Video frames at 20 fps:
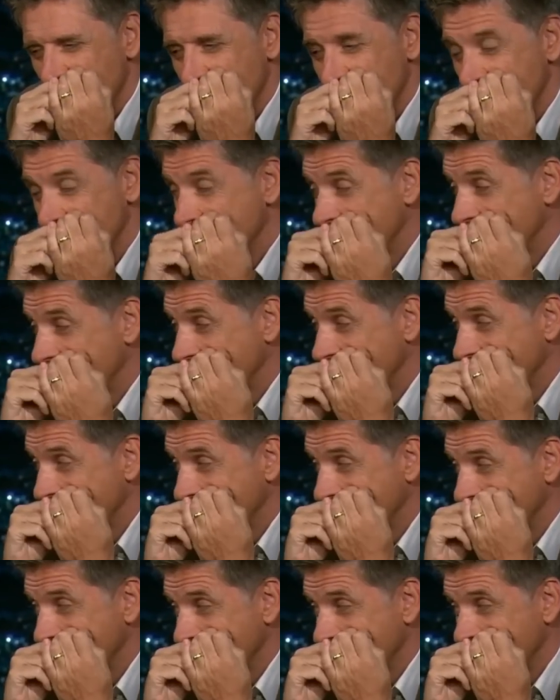
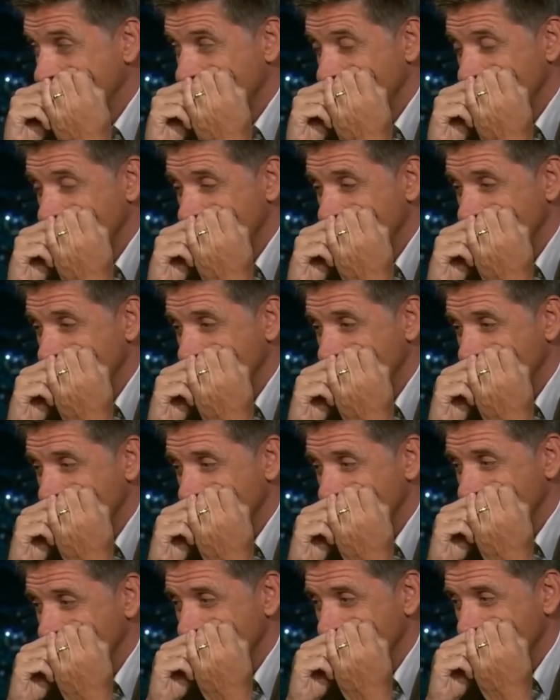
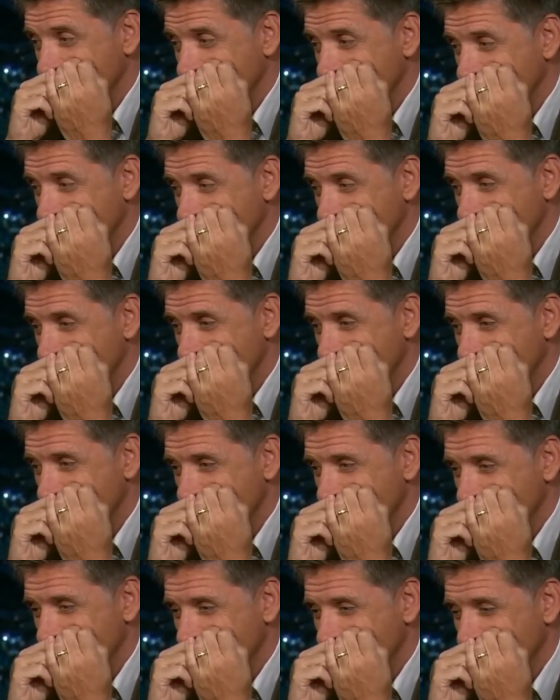The person shown says nothing.